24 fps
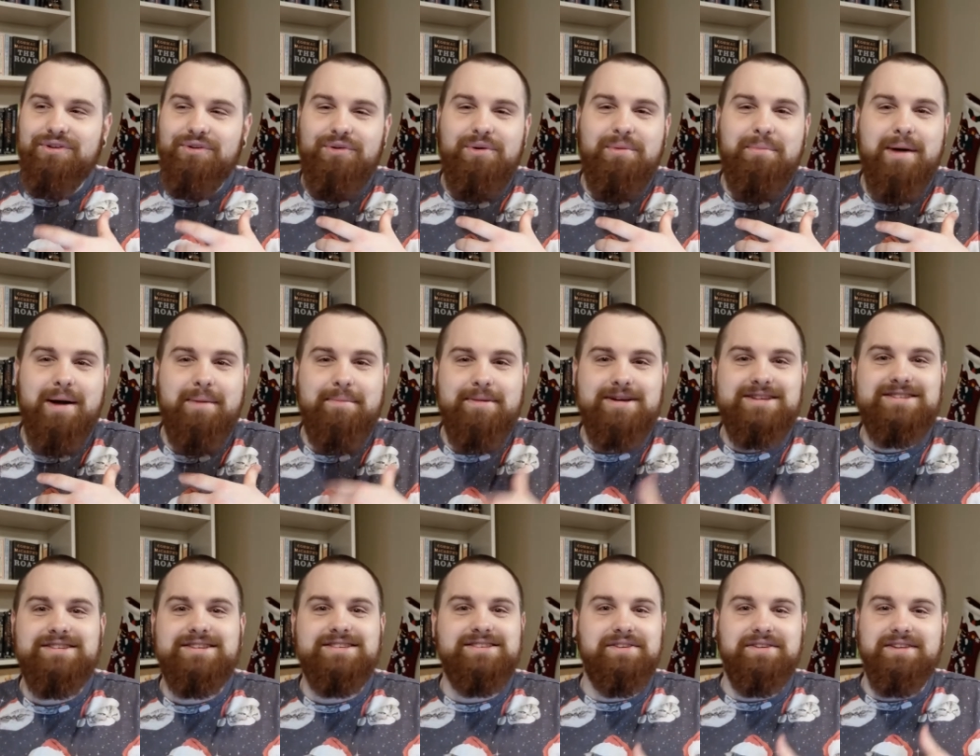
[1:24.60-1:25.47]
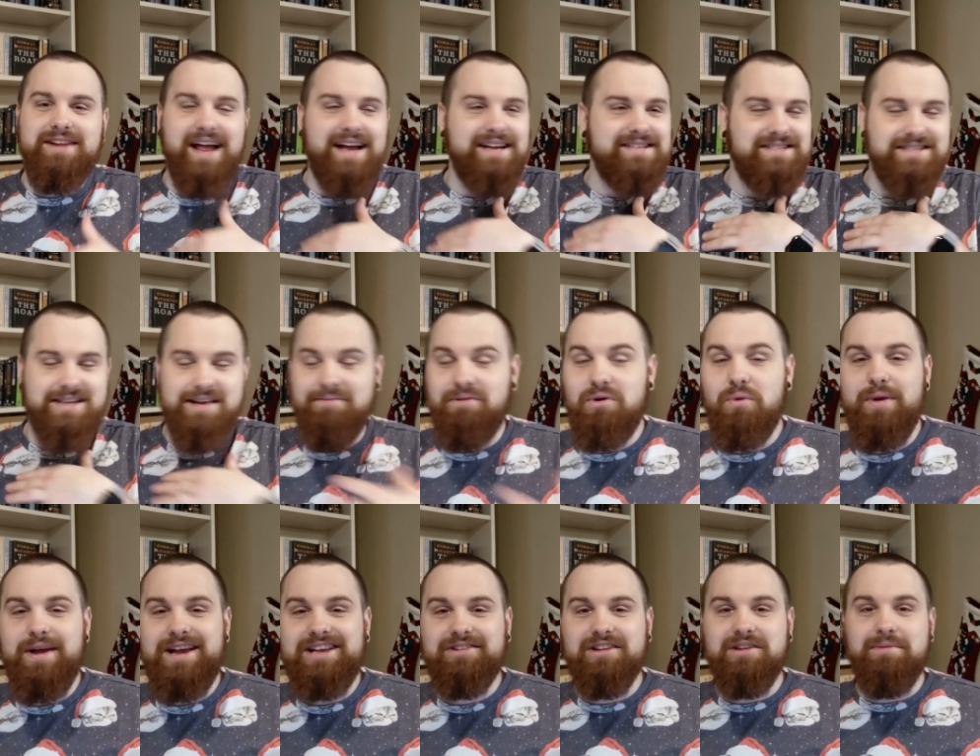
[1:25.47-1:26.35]
through my messages of the last several
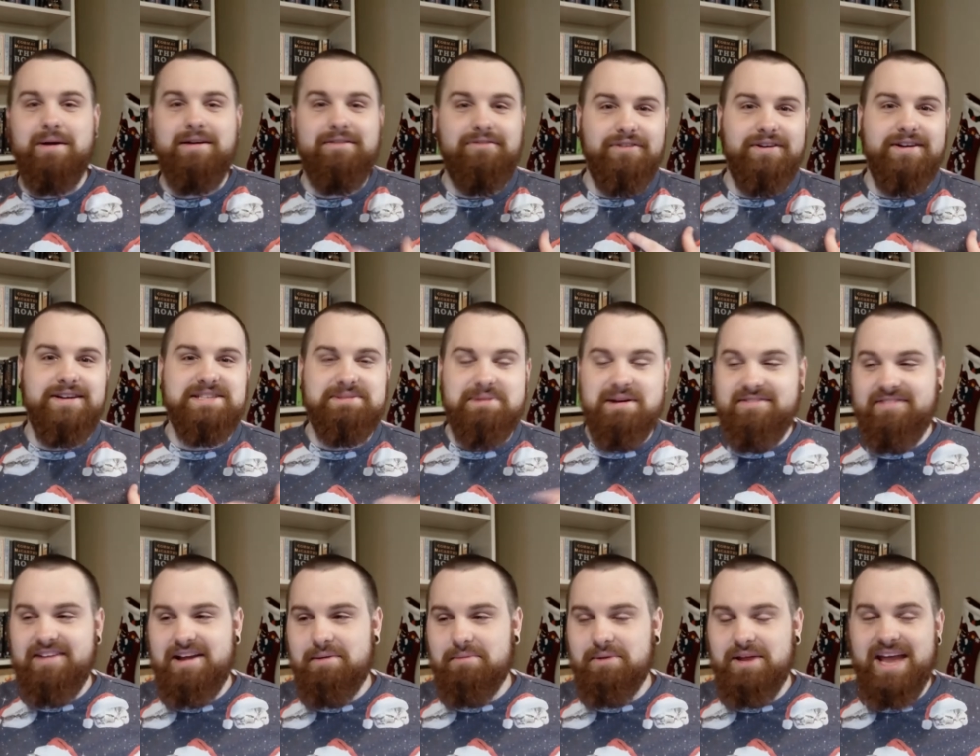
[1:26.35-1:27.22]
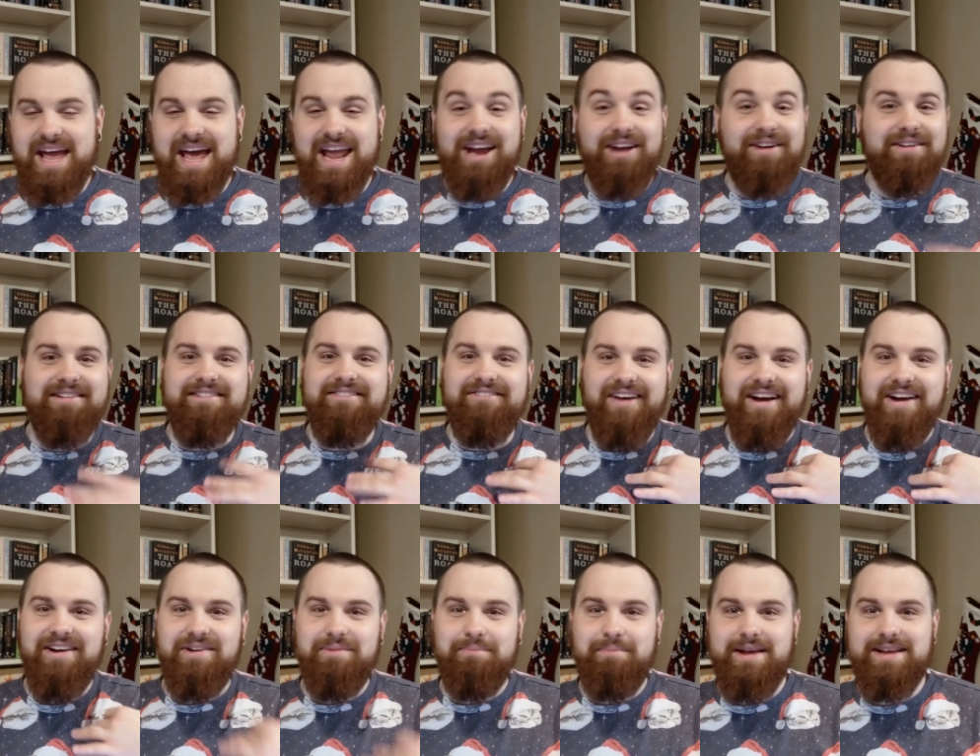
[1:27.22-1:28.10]
weeks with my friends, my family, and I couldn't
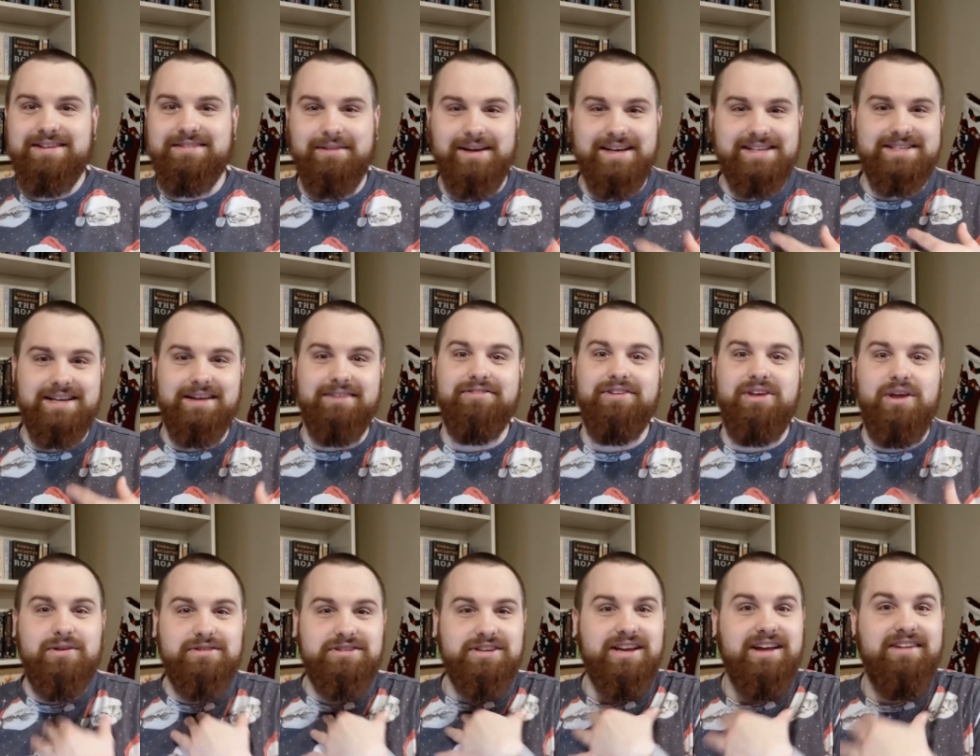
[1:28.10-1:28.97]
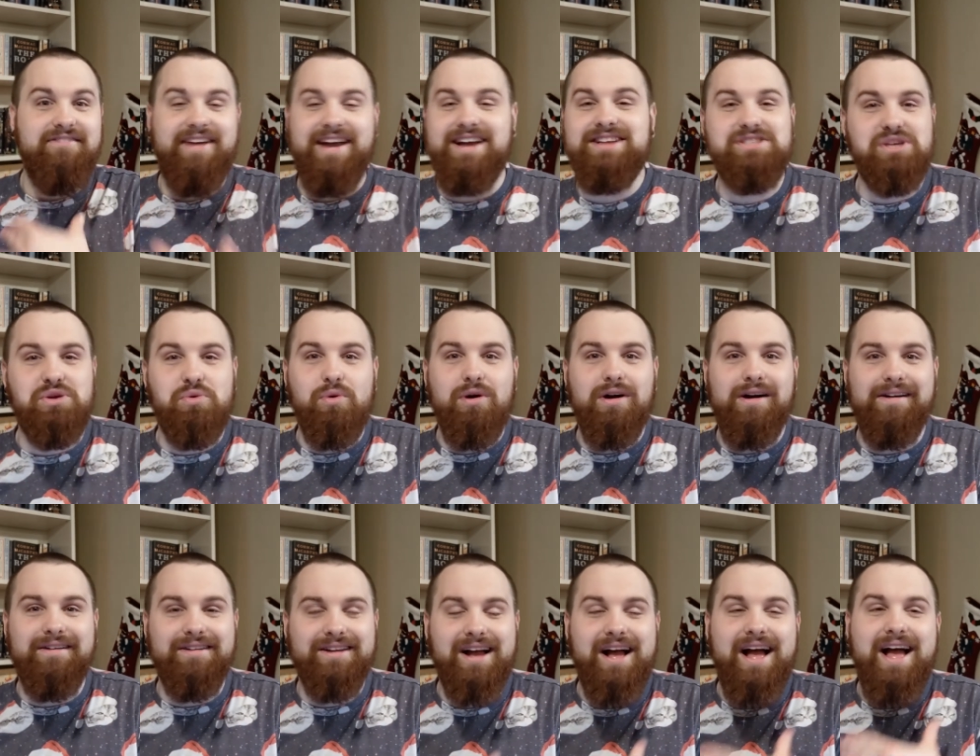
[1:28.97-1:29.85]
find myself using a fancy
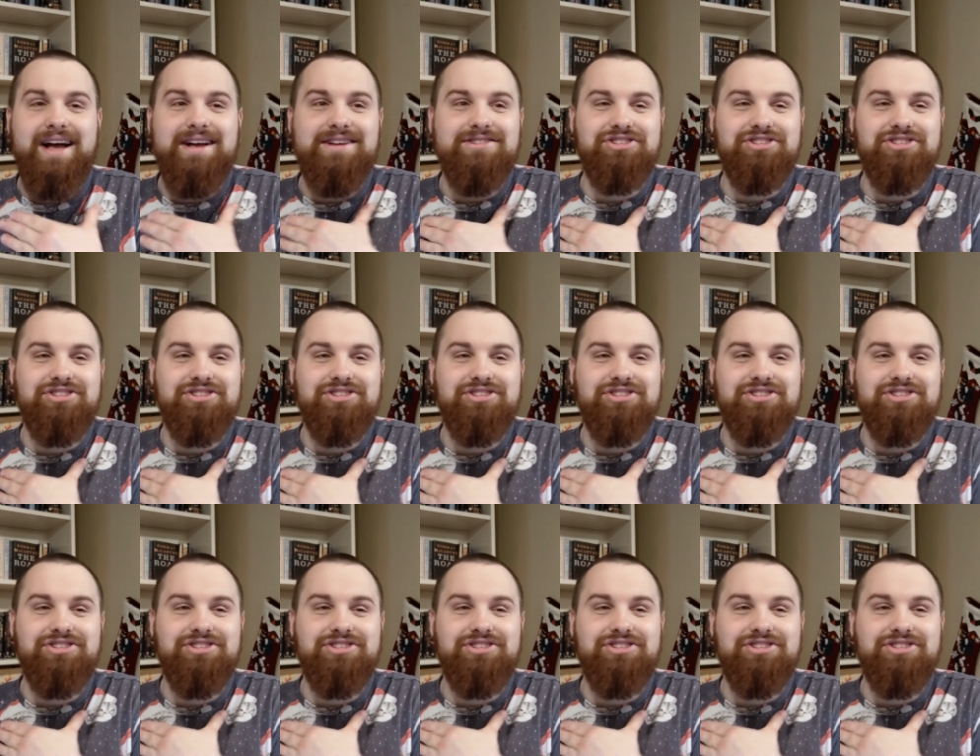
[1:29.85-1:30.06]
word.